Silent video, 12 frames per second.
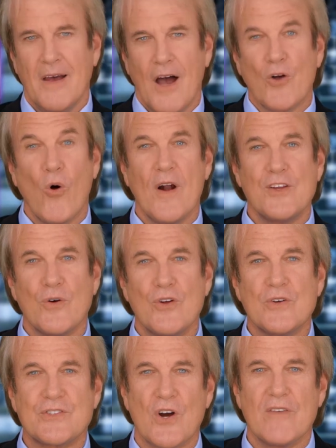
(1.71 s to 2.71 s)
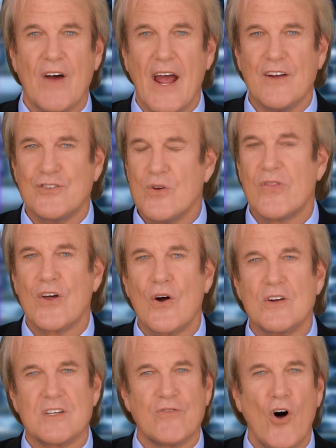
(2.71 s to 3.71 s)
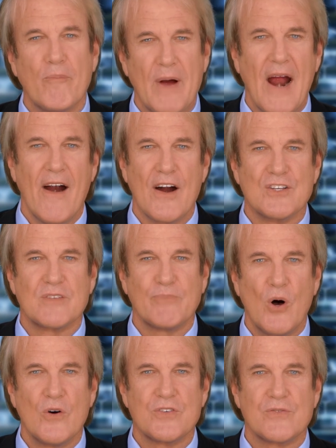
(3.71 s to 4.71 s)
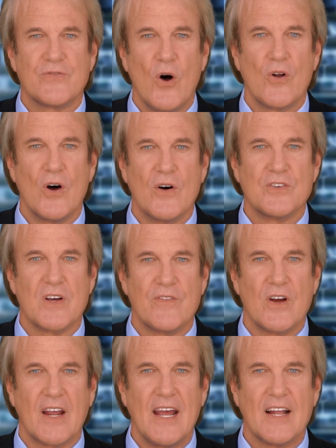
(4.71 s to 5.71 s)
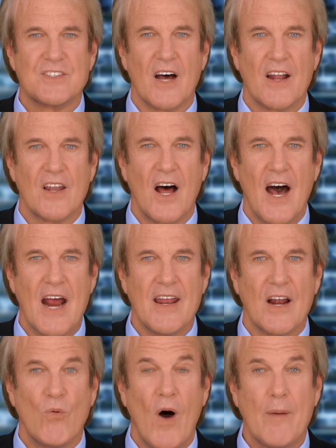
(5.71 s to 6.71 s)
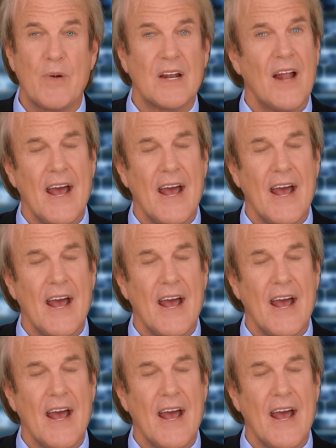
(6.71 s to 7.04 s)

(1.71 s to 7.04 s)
According to a new survey, two thirds of all parents post photos of their kids online, and a whopping